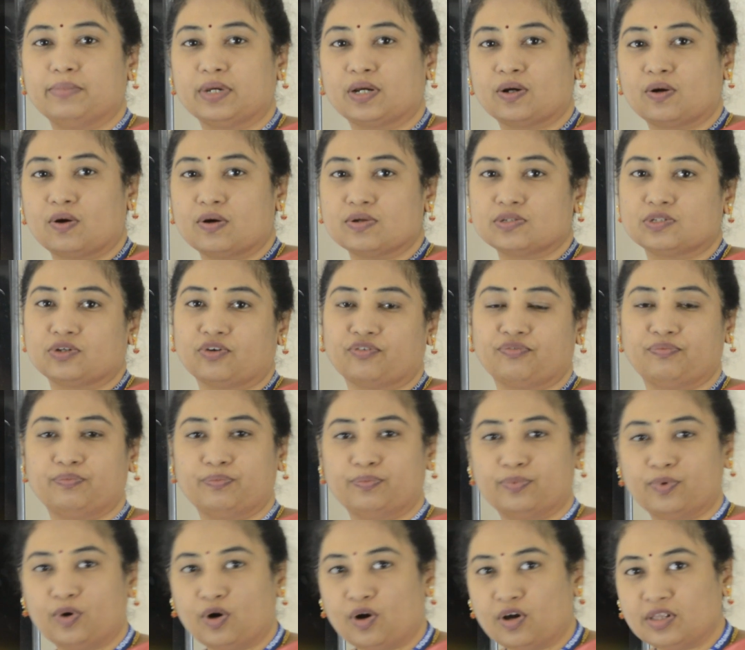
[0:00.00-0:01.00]
because
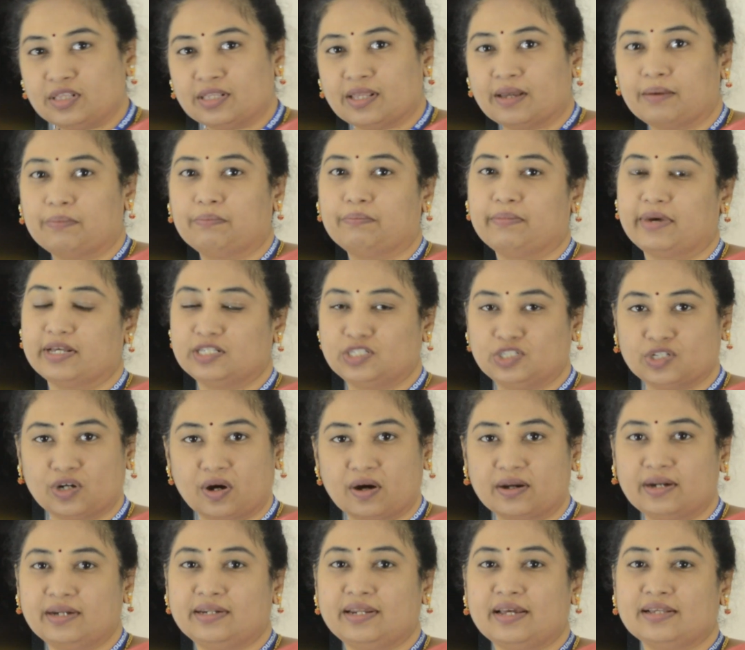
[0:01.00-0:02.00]
of both
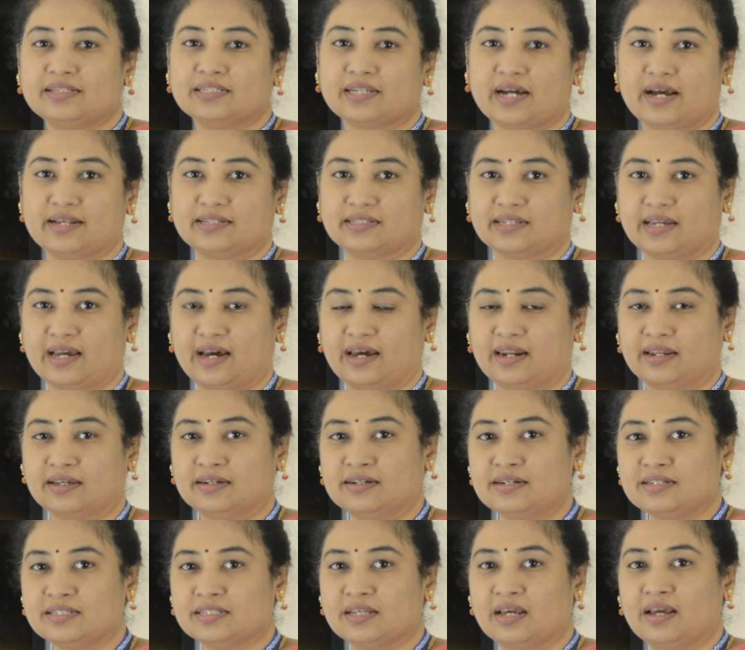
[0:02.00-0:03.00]
majority charge
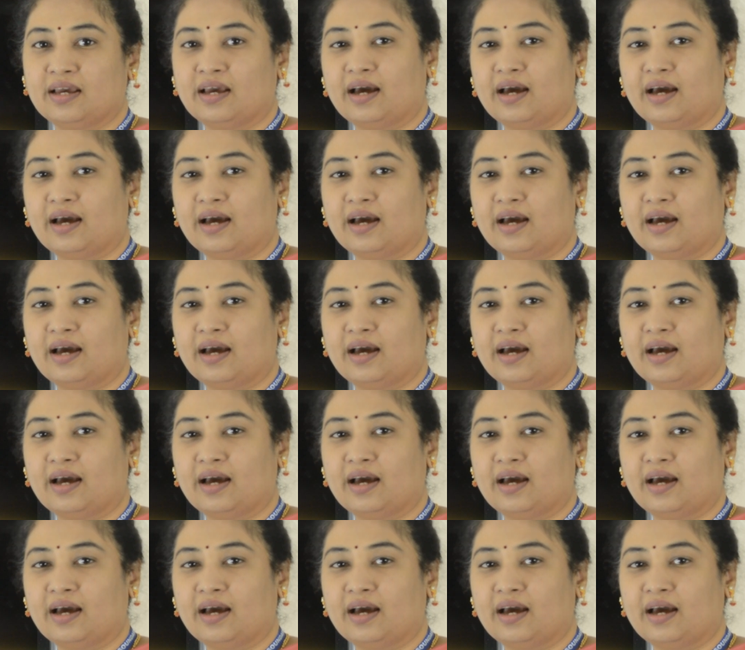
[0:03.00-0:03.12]
carriers